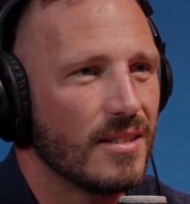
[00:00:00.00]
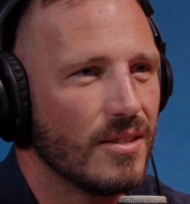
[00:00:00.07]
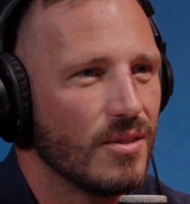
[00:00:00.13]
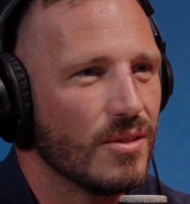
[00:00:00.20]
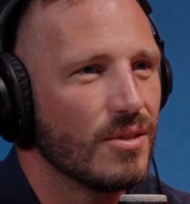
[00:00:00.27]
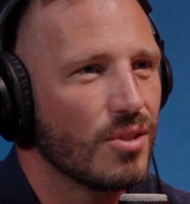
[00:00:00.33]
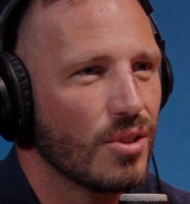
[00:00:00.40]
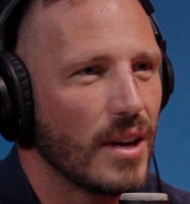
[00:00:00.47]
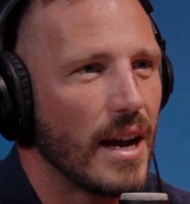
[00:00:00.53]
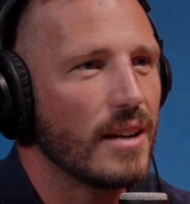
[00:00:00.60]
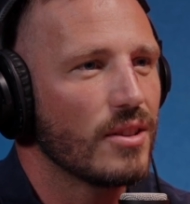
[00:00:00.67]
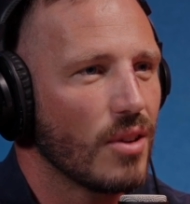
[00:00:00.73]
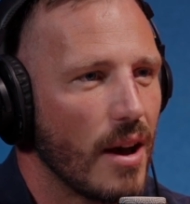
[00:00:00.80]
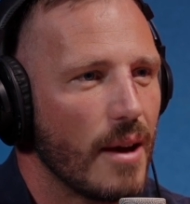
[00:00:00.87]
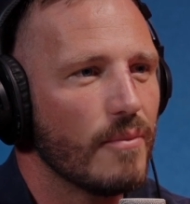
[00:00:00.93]
and you
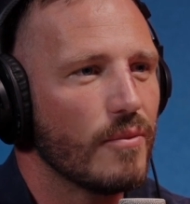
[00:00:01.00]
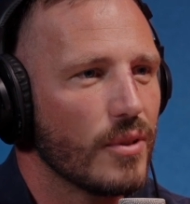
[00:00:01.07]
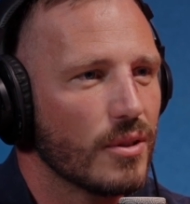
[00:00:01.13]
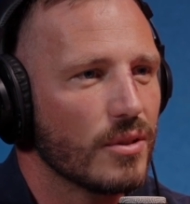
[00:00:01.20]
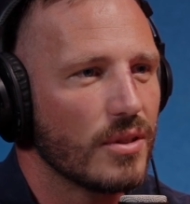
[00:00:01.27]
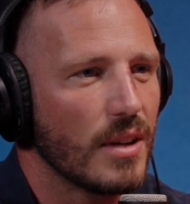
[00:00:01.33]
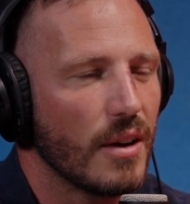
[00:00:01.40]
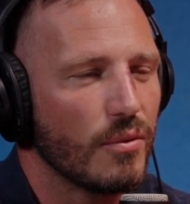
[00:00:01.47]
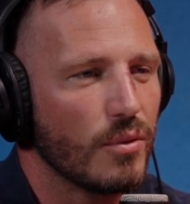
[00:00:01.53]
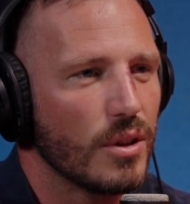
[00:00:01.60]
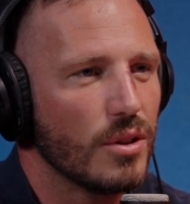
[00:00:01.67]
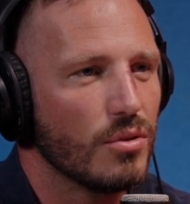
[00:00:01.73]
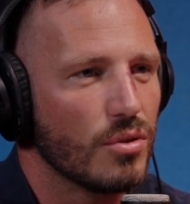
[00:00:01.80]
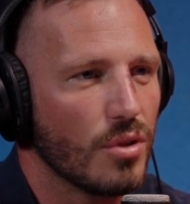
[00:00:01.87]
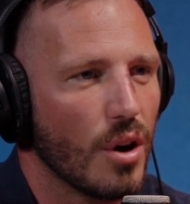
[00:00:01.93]
create time for yourself where
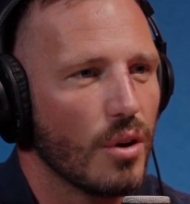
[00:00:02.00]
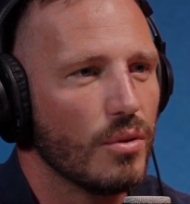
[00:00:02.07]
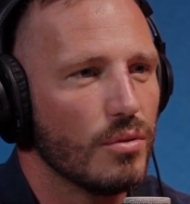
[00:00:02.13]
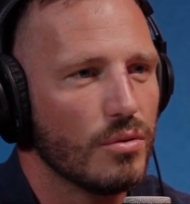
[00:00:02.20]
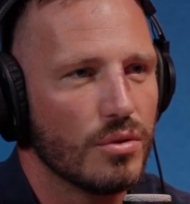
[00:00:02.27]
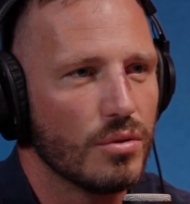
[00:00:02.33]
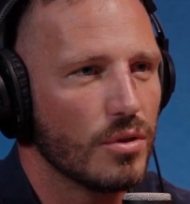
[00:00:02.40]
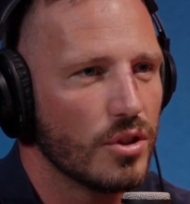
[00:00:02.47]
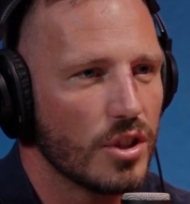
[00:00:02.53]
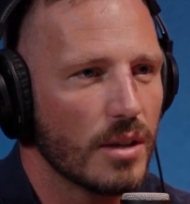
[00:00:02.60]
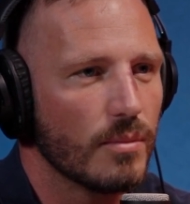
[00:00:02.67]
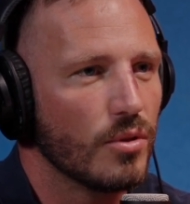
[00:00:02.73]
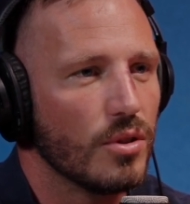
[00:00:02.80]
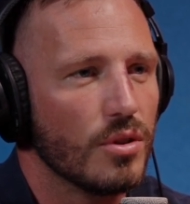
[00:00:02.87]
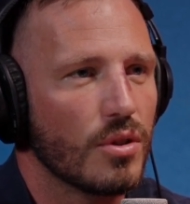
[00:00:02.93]
you go to the
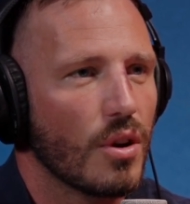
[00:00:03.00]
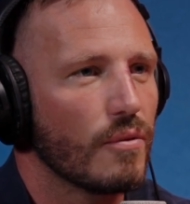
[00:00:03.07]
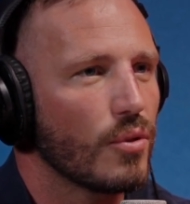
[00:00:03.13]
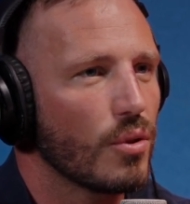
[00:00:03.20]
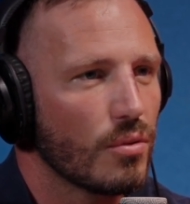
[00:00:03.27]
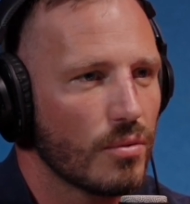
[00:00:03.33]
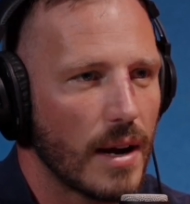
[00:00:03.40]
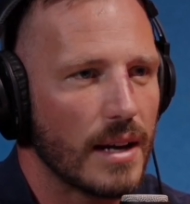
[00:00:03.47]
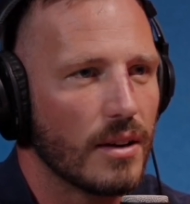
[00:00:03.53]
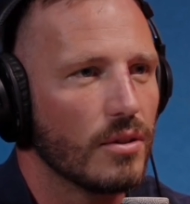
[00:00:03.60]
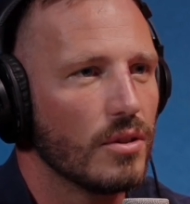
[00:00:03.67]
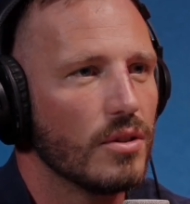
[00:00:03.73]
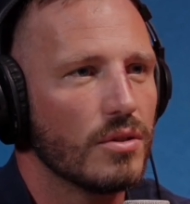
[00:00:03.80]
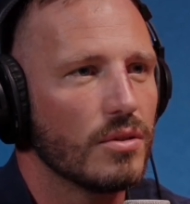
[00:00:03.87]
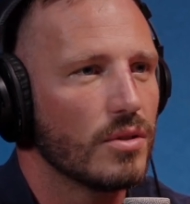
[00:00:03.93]
gym, or you go for a run, or
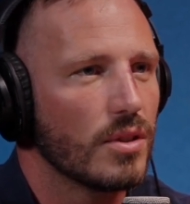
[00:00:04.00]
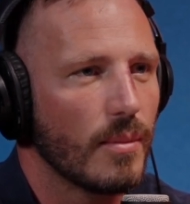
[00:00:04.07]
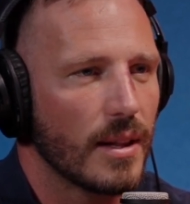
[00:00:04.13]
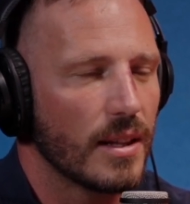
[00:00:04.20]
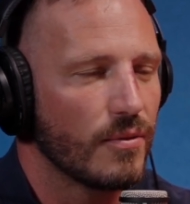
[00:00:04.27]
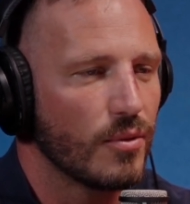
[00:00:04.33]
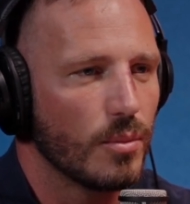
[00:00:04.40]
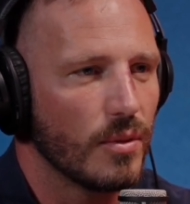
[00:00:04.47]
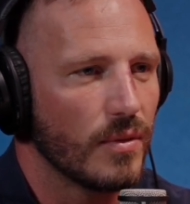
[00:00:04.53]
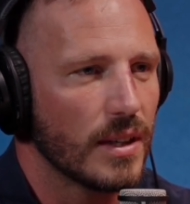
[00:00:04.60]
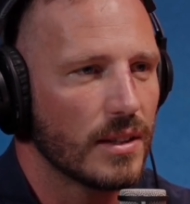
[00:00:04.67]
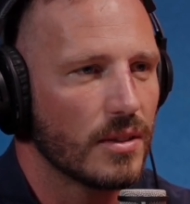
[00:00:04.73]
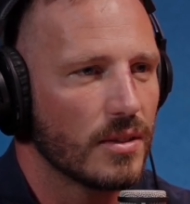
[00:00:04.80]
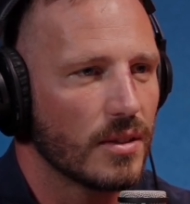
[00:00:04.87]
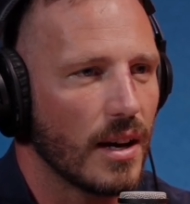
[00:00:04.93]
you do some other form of
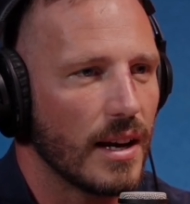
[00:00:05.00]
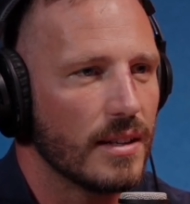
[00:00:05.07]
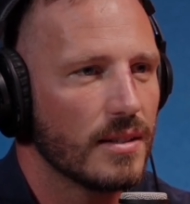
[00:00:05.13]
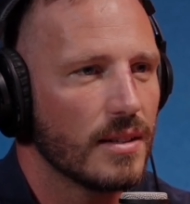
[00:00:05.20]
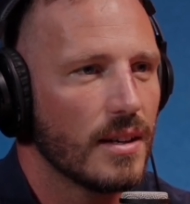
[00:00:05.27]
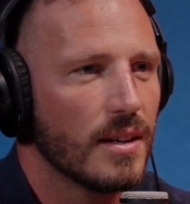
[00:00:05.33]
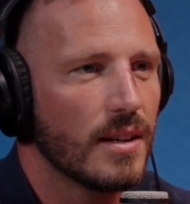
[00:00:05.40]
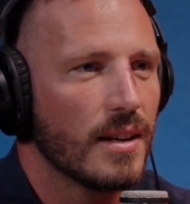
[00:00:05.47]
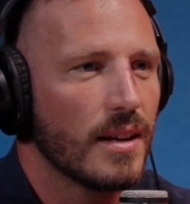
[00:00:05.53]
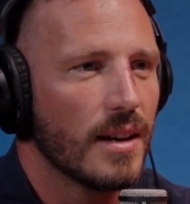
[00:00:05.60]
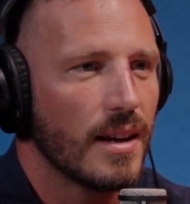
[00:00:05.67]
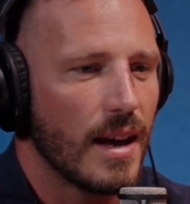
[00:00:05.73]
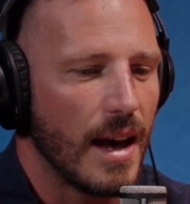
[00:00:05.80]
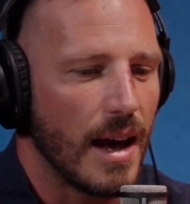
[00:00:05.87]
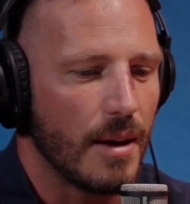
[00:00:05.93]
exercise.
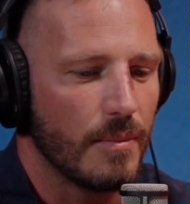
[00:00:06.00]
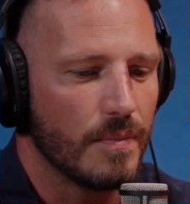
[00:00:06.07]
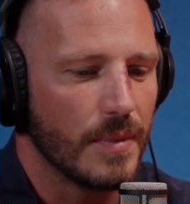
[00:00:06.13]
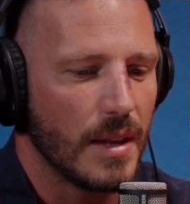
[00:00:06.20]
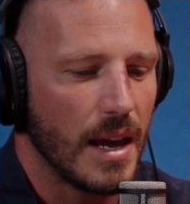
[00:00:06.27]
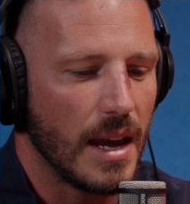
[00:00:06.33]
And